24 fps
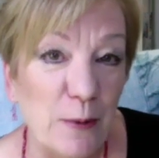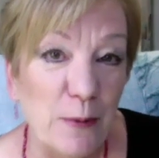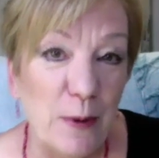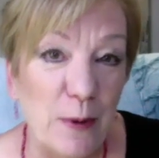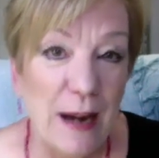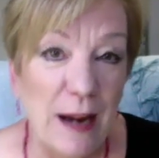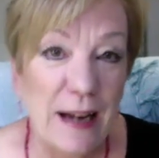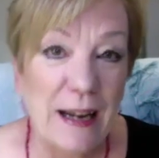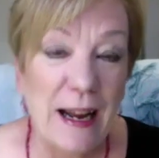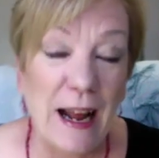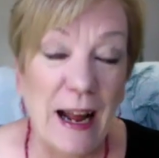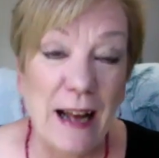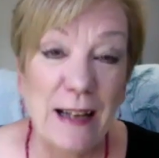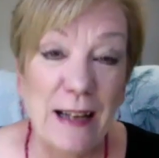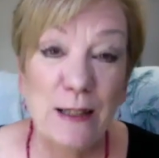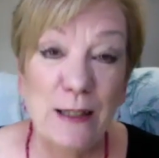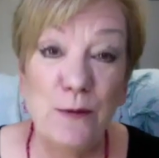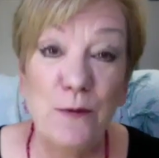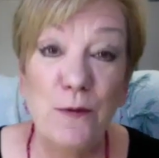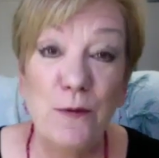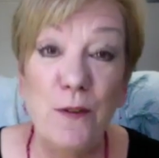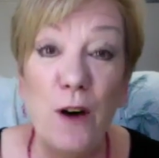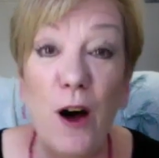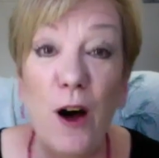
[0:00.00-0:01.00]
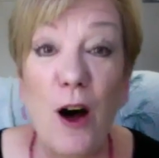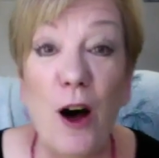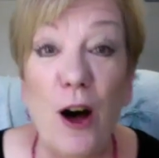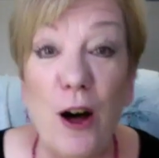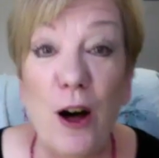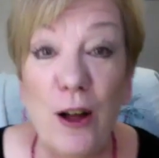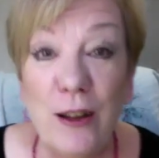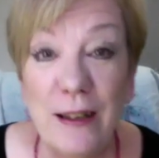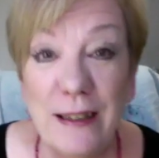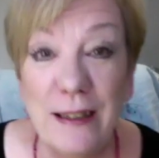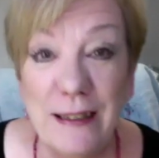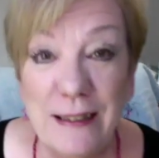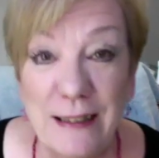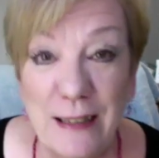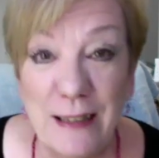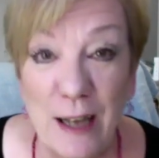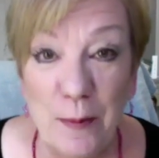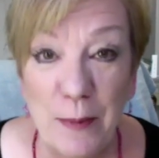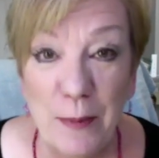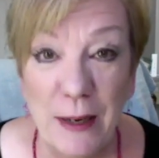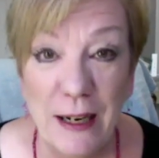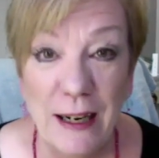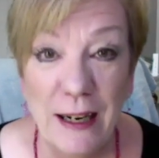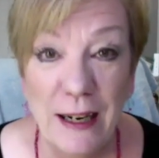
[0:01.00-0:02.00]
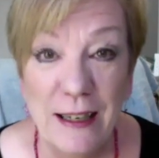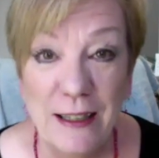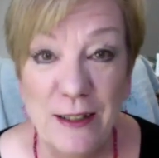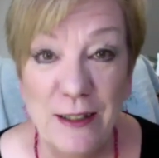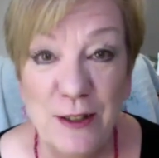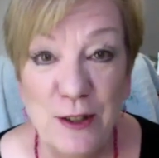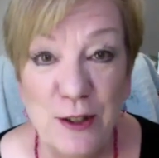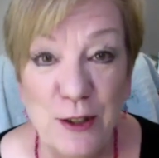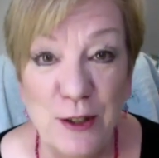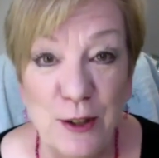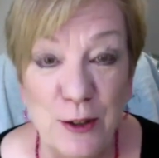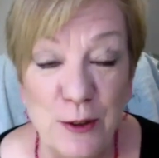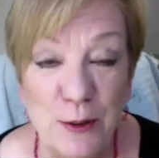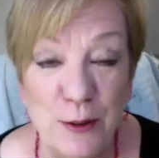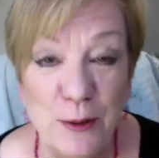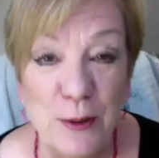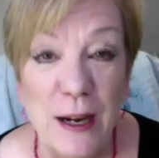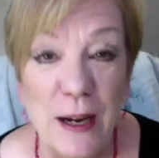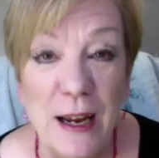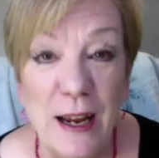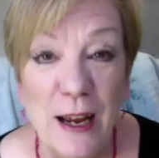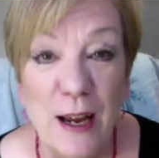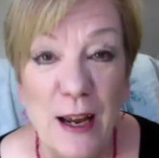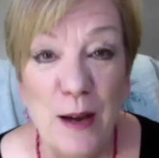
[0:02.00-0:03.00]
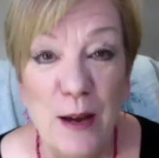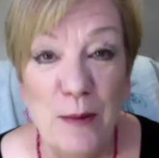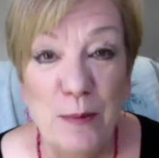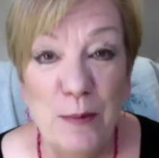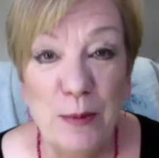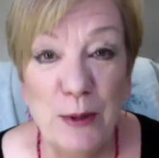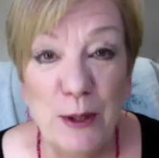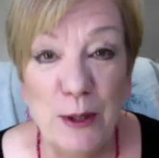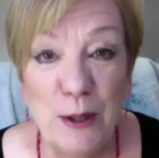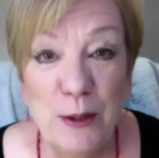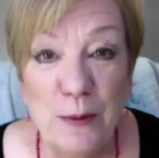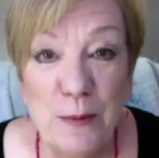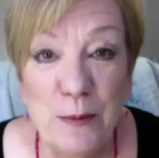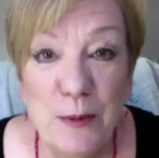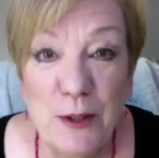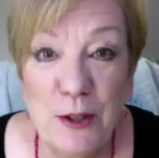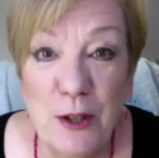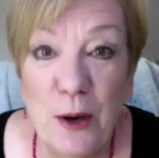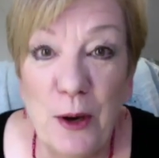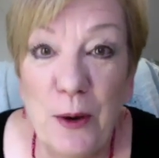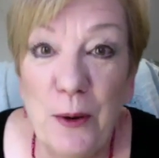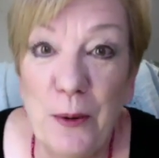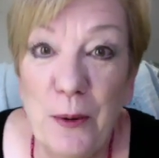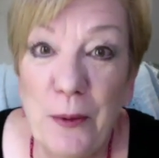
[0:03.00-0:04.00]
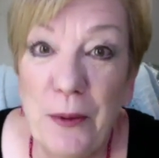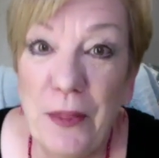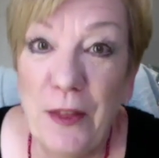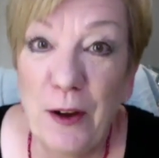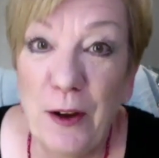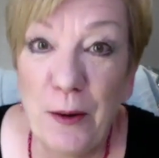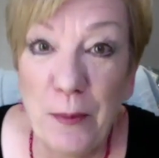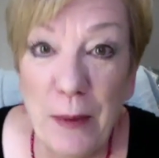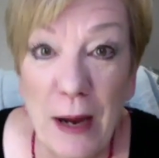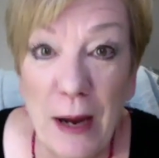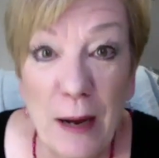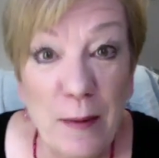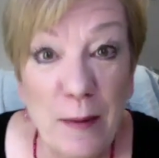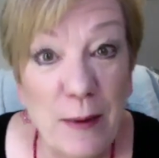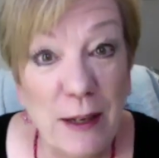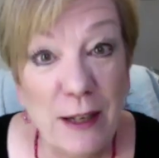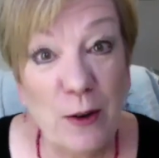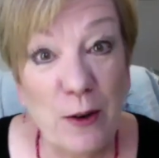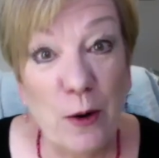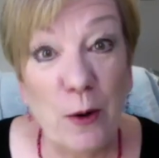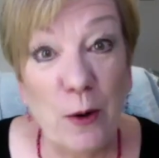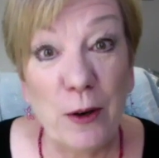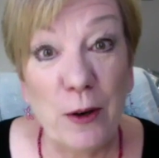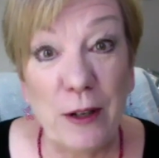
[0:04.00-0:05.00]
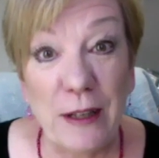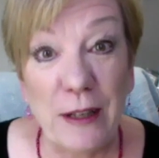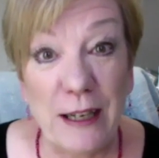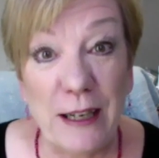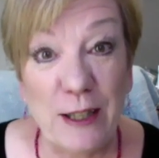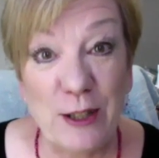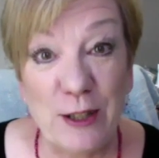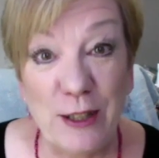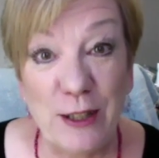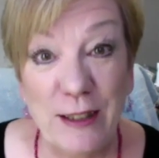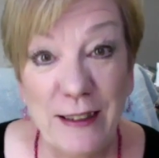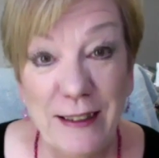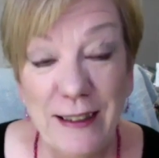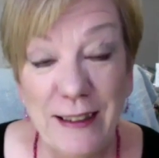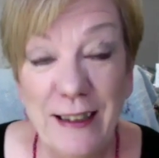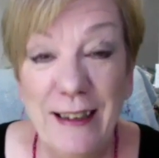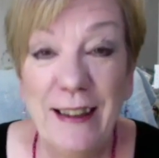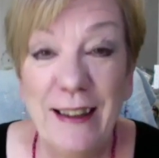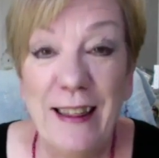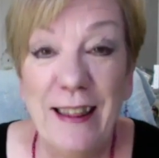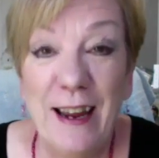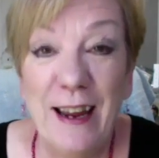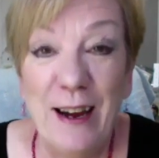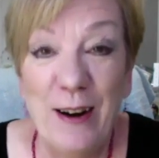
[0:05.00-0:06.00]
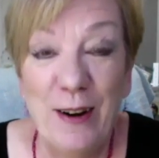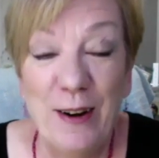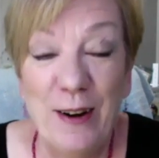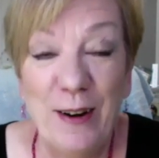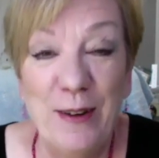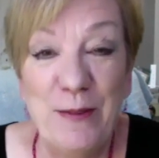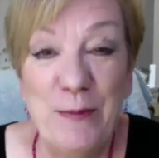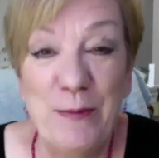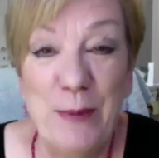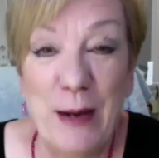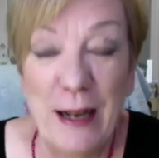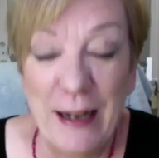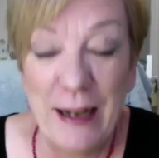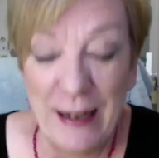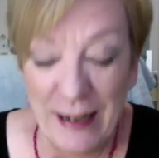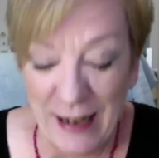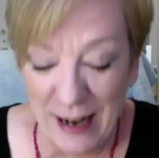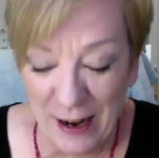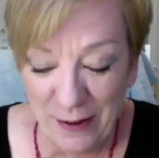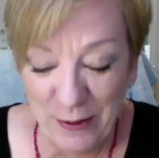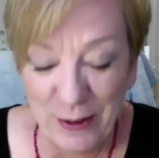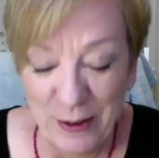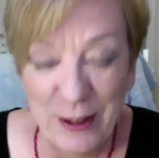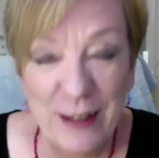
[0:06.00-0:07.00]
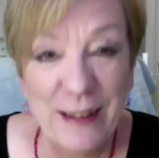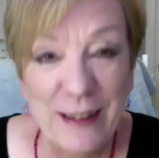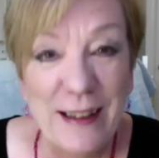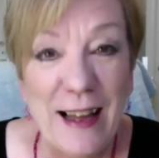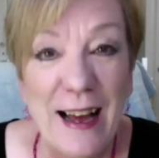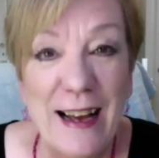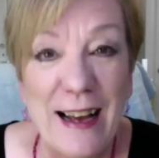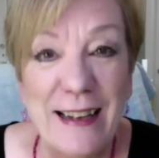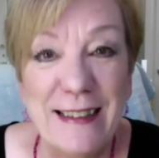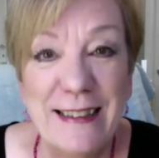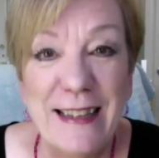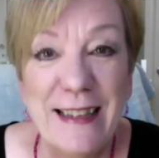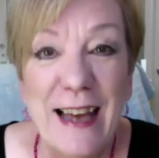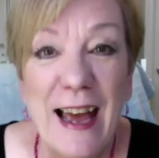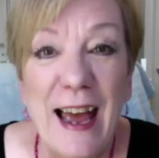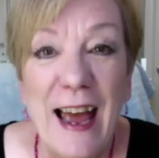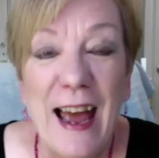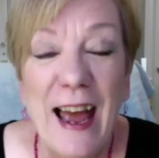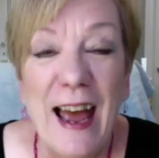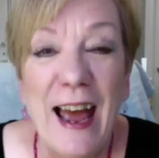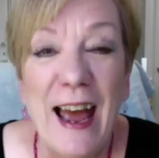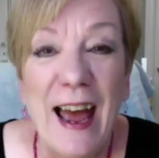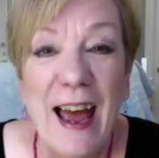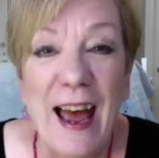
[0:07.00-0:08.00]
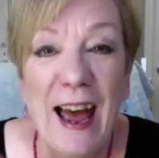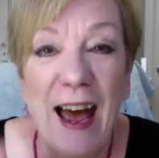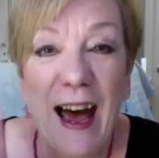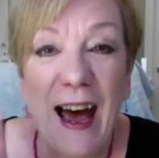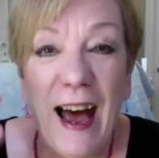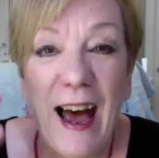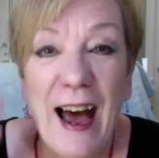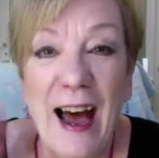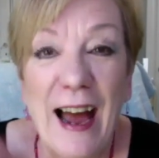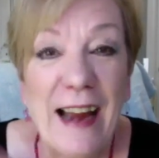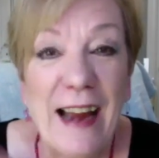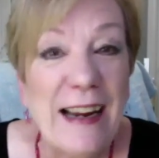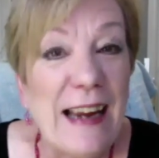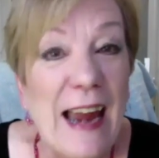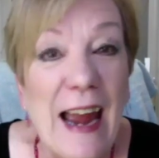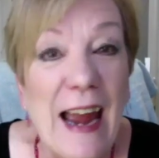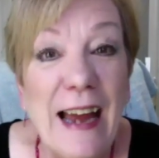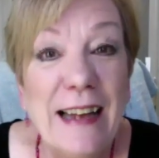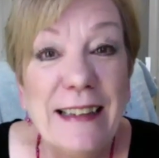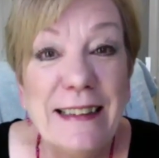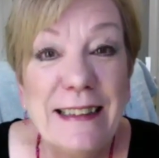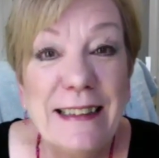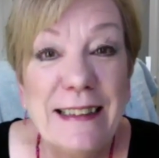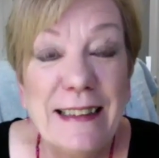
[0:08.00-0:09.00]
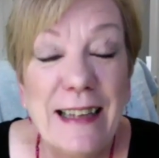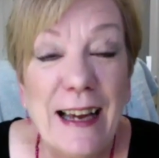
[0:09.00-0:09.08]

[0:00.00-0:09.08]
right as fall is coming into bloom. So there may be a correlation there, but nevertheless, I can't